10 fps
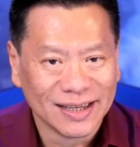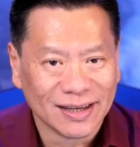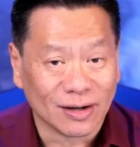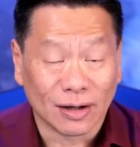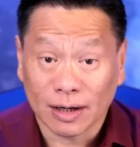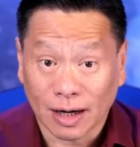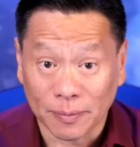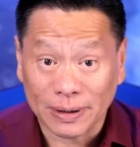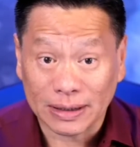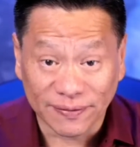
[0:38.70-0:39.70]
or
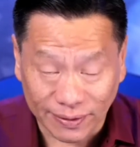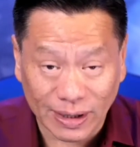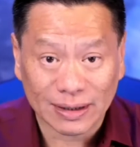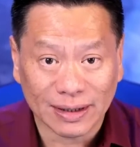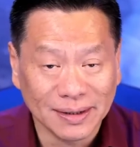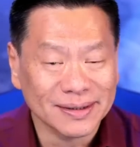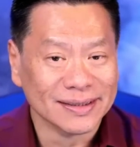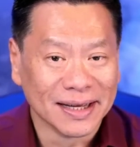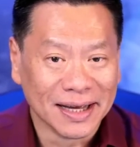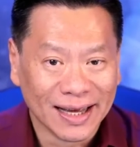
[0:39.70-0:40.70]
happy Diwali.
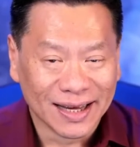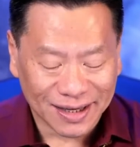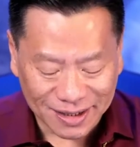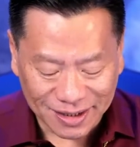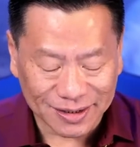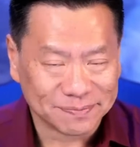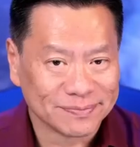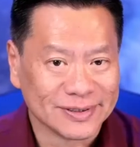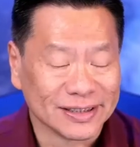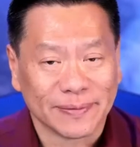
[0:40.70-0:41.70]

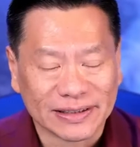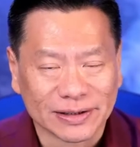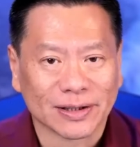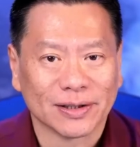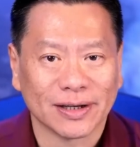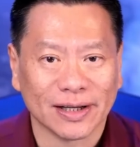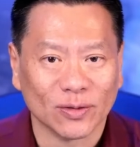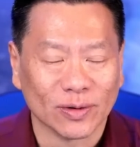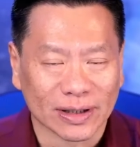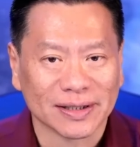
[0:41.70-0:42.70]
Um, this is Master Co,
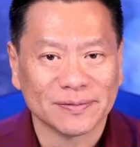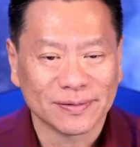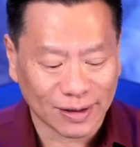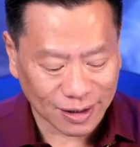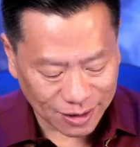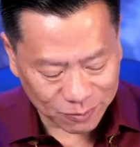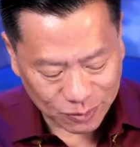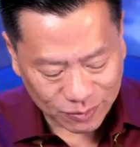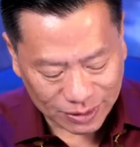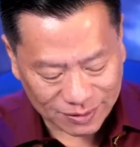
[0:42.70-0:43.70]
and welcome. Uh,
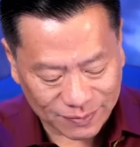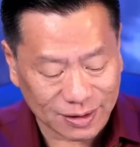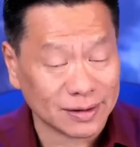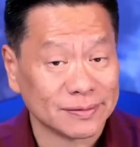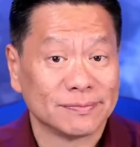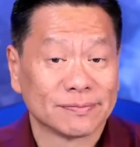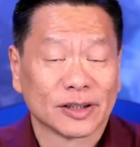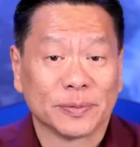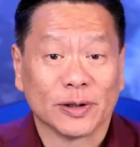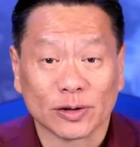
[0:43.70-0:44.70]
we welcome our
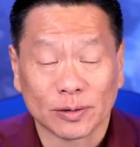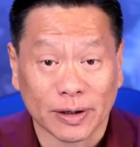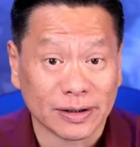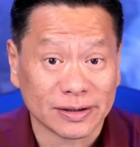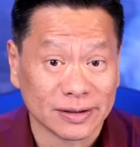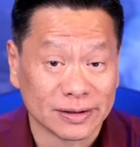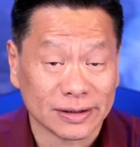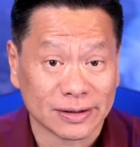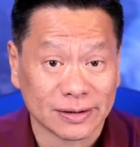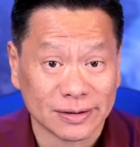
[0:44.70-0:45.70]
spiritual brothers and
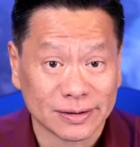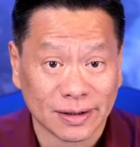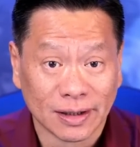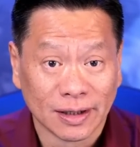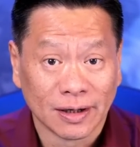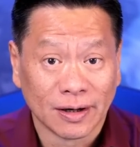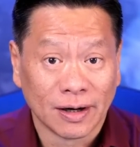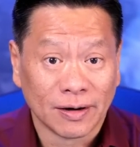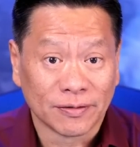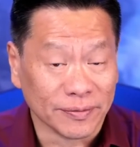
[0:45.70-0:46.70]
sisters
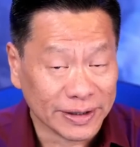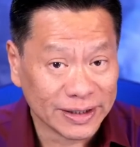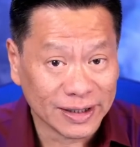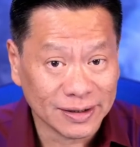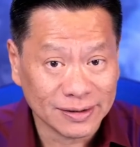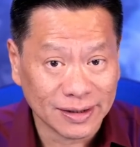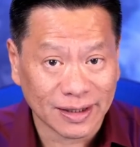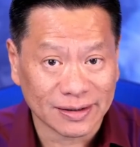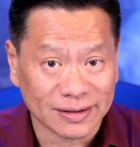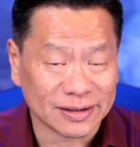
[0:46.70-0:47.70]
from India,
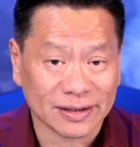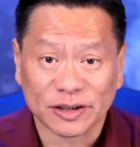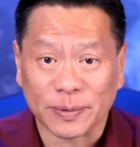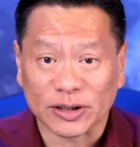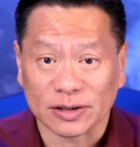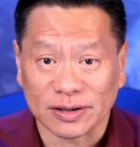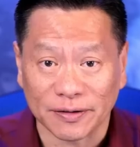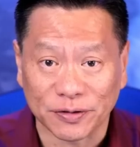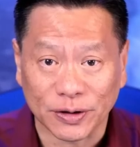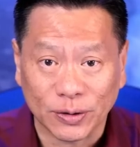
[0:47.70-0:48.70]
and it's a special
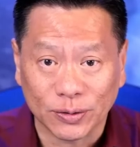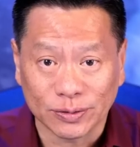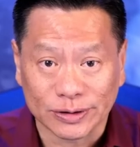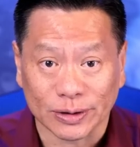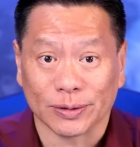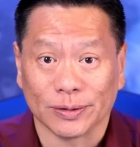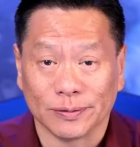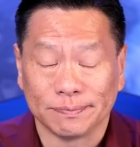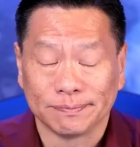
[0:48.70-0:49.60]
time for you. So,